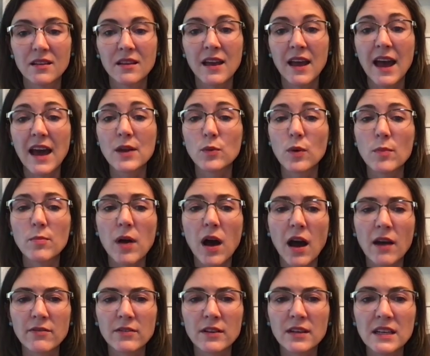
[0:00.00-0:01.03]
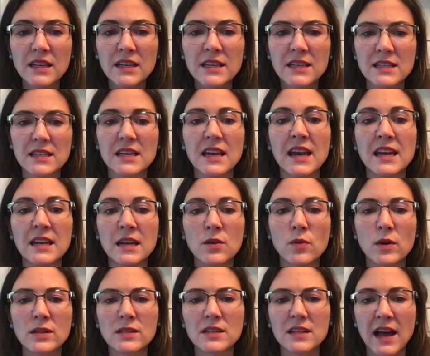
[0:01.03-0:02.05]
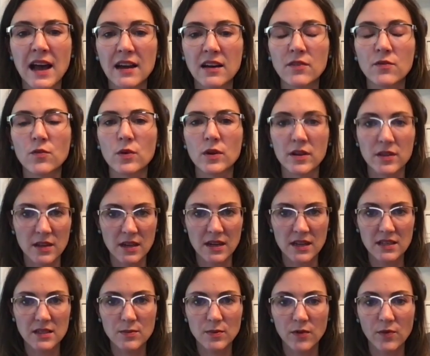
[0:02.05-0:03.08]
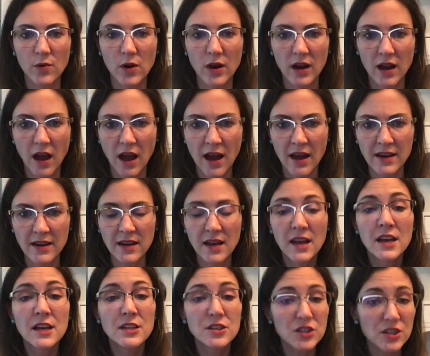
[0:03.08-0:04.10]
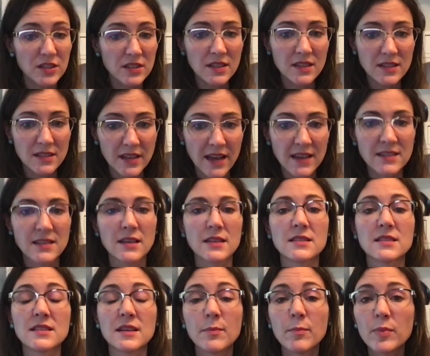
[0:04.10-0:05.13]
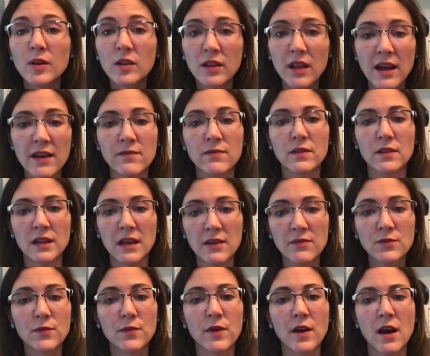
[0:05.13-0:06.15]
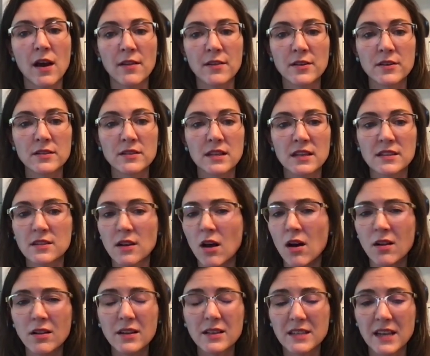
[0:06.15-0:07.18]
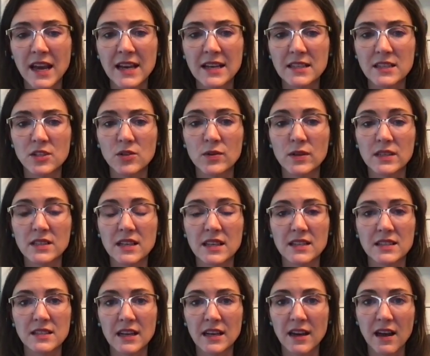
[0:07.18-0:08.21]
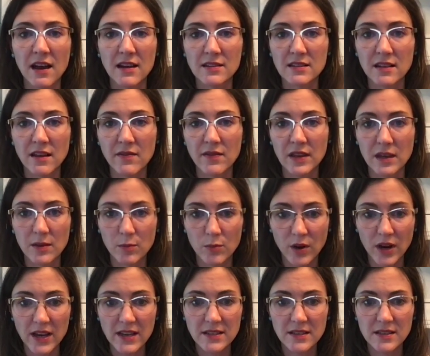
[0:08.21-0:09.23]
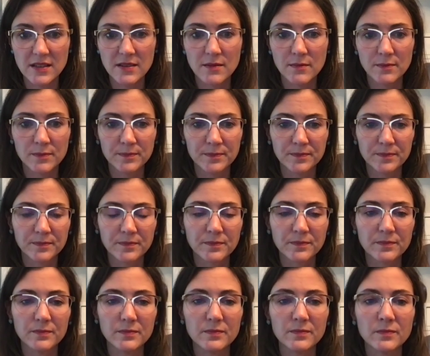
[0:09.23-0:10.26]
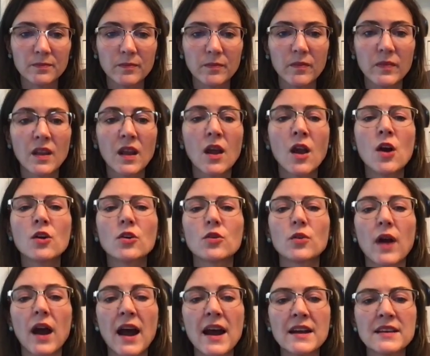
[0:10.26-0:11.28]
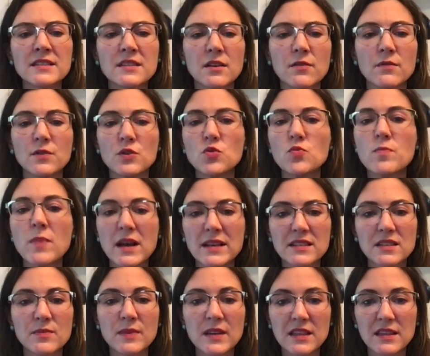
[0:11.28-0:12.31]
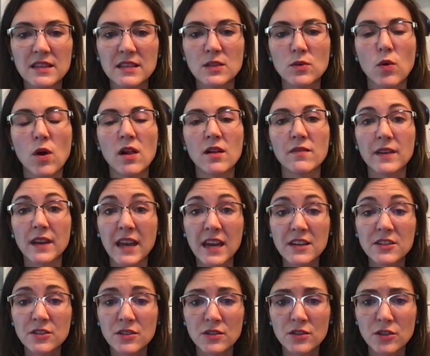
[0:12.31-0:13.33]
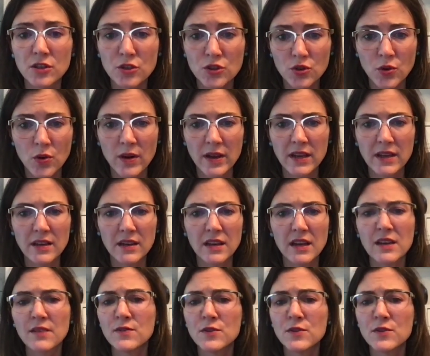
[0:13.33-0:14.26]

And when poverty indicated one's lack of worthiness before God, Jesus says a simple life lived for others is all it takes to exist in God's loving embrace. Cries of, "You must meet these qualifications to join. If